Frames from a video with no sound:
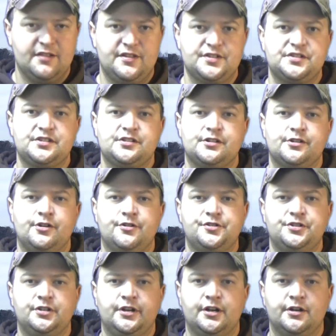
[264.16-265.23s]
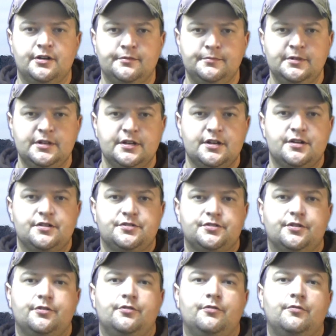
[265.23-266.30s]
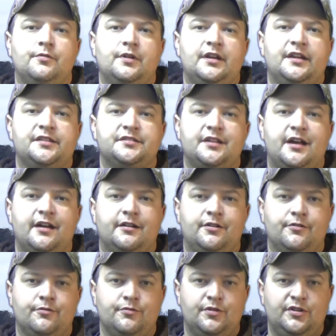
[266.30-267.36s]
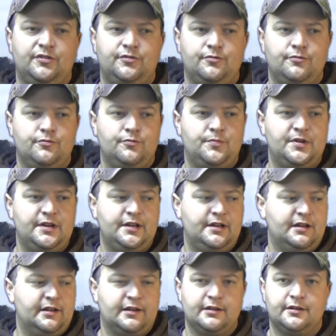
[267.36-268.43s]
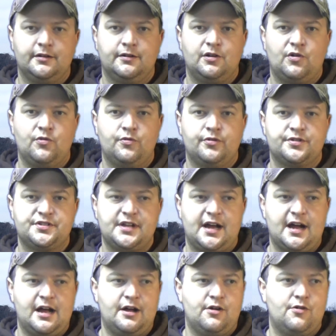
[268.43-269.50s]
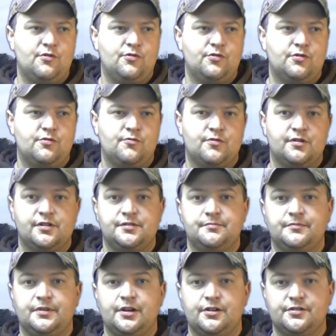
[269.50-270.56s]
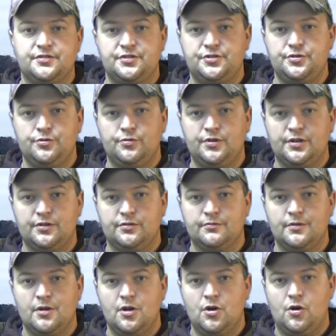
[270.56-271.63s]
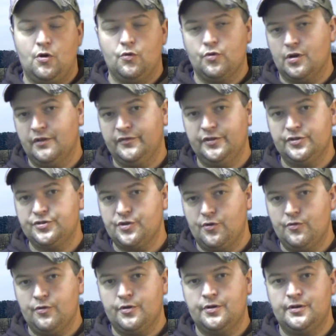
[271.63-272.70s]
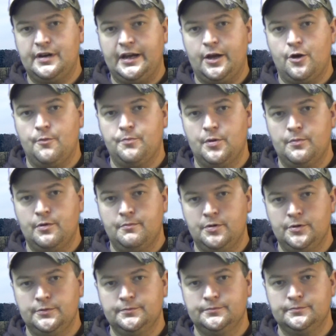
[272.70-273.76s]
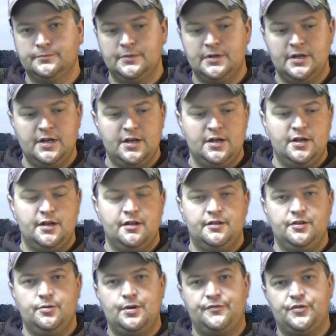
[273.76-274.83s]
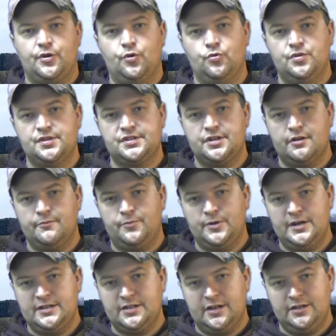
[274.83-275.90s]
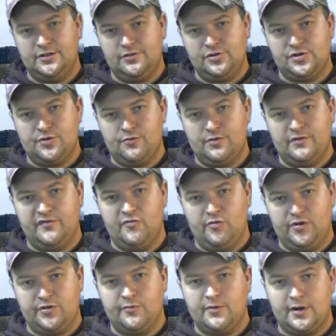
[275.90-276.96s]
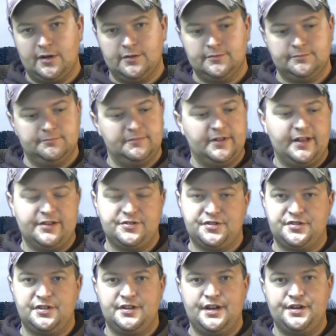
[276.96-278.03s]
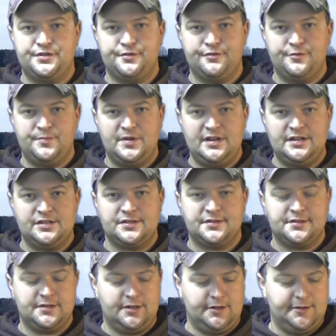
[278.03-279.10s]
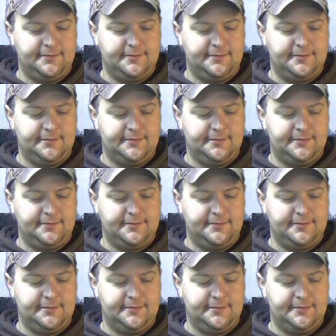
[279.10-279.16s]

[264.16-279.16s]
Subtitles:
this is an inertia gun, so it's not going to be like a older style or one of them guns that you can hold off your shoulder and go boom boom boom. You have to hold this gun pretty tight to your shoulder for it to work. It's just the nature of the beast.